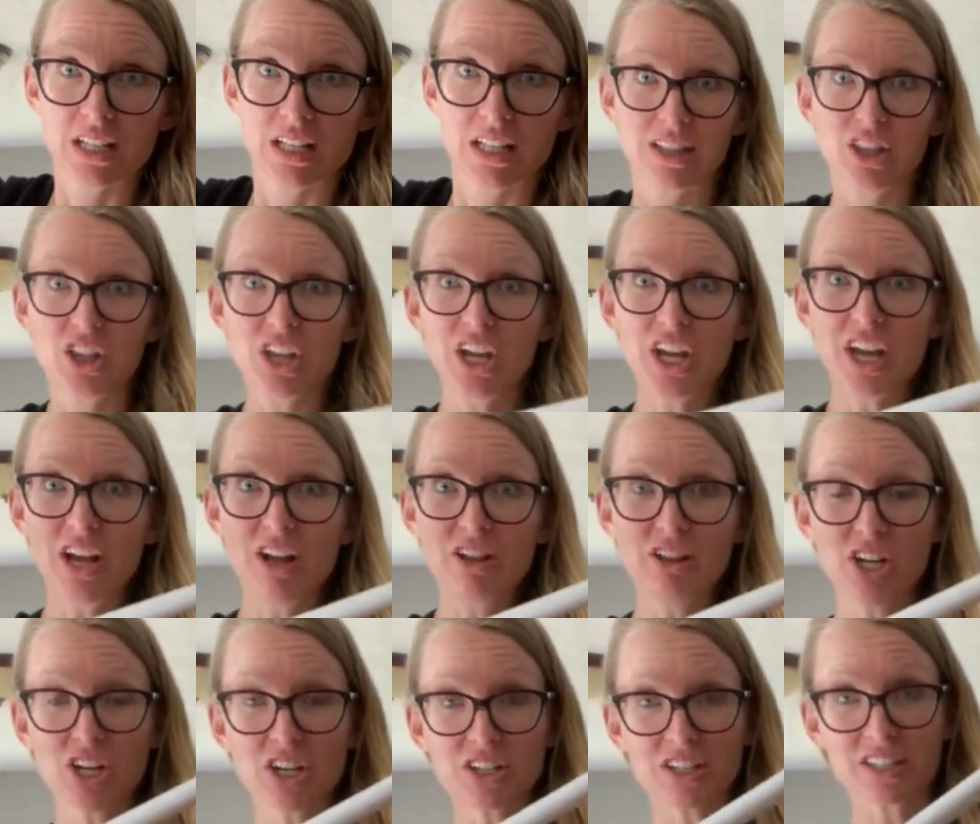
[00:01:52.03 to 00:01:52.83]
Look at how
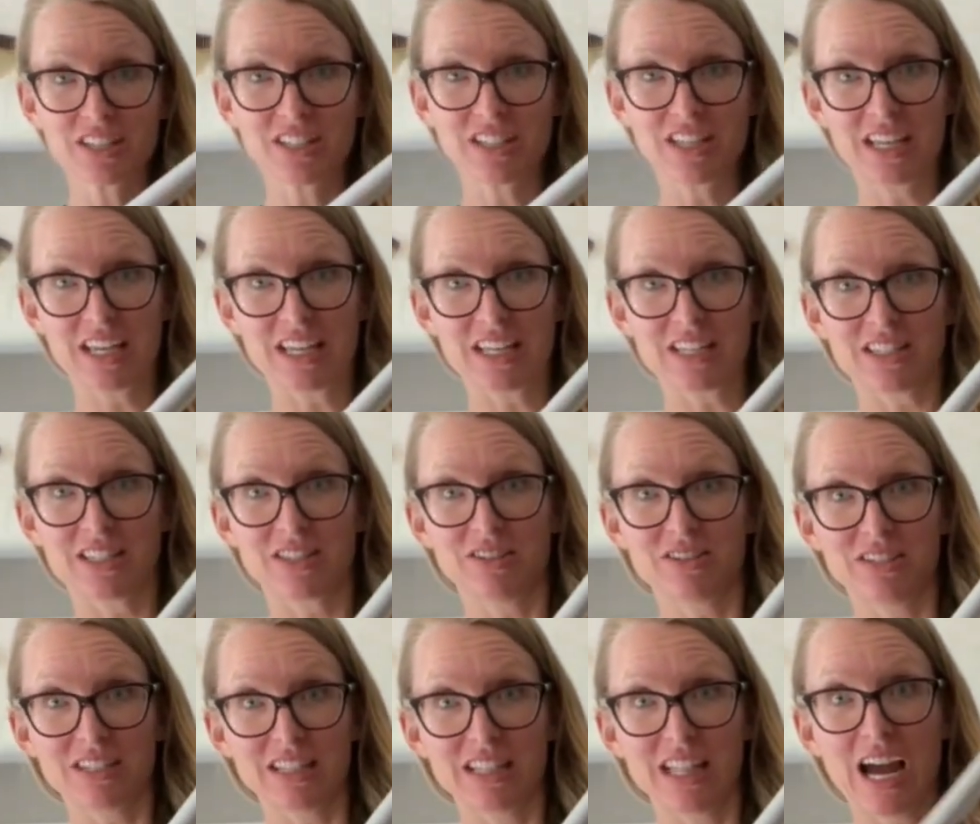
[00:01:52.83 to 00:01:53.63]
long this thing is. Do
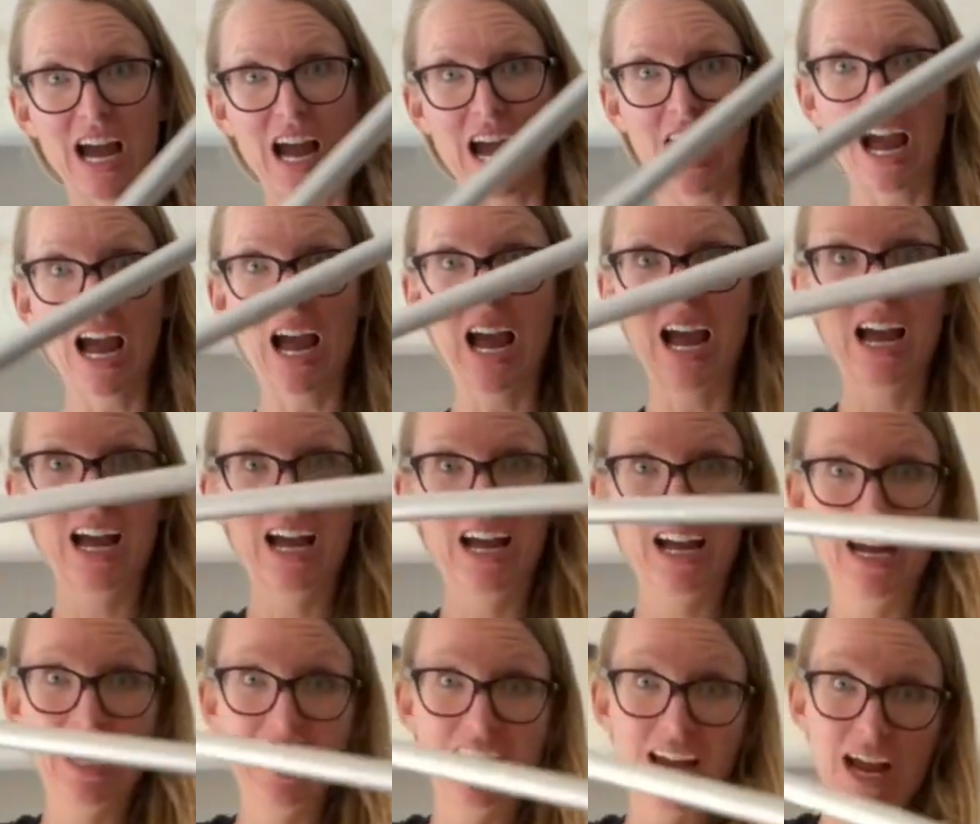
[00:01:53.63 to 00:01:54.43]
you see that?
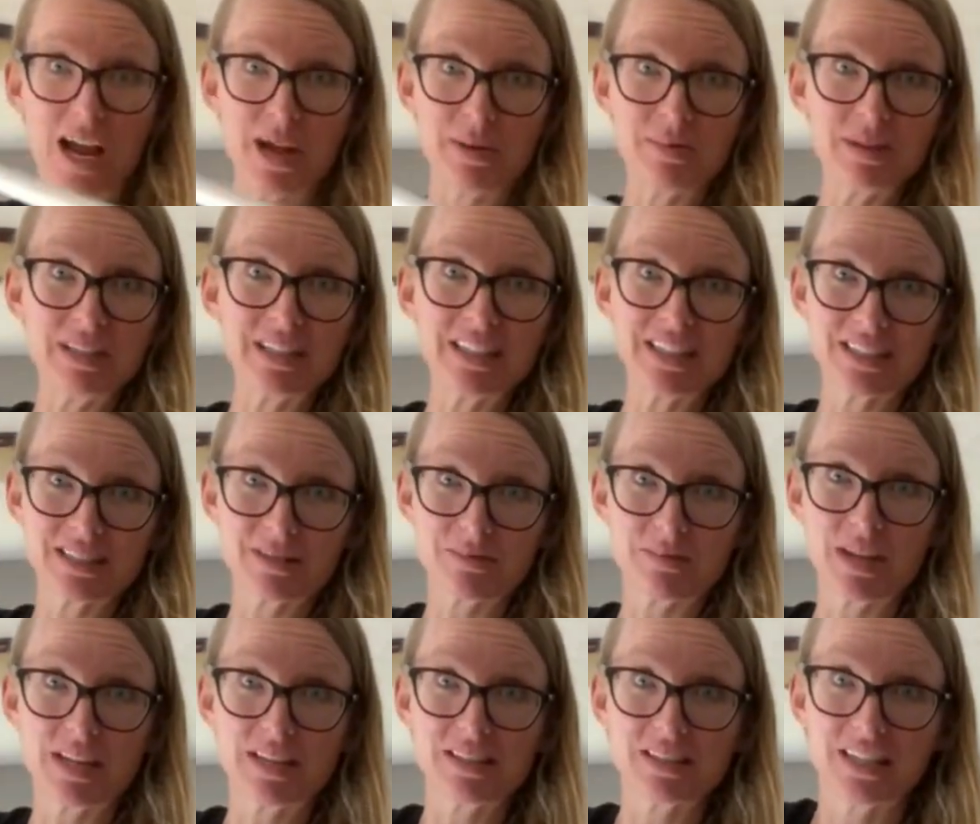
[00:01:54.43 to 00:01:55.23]
I mean, that's
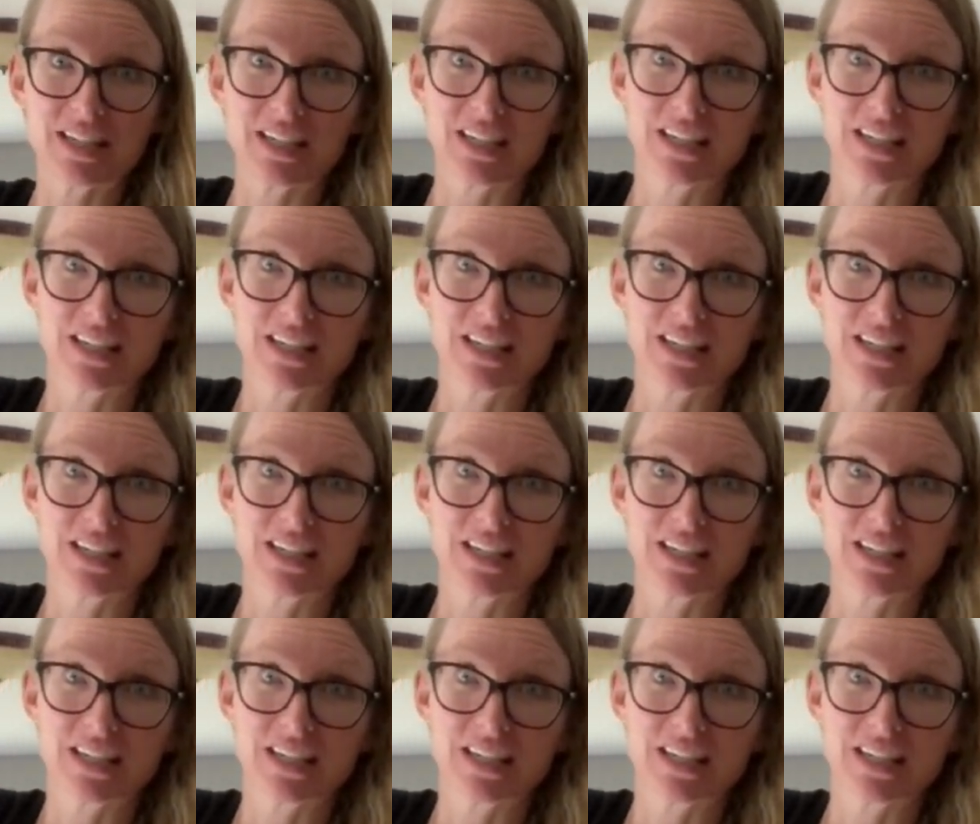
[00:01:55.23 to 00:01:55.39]
amazing.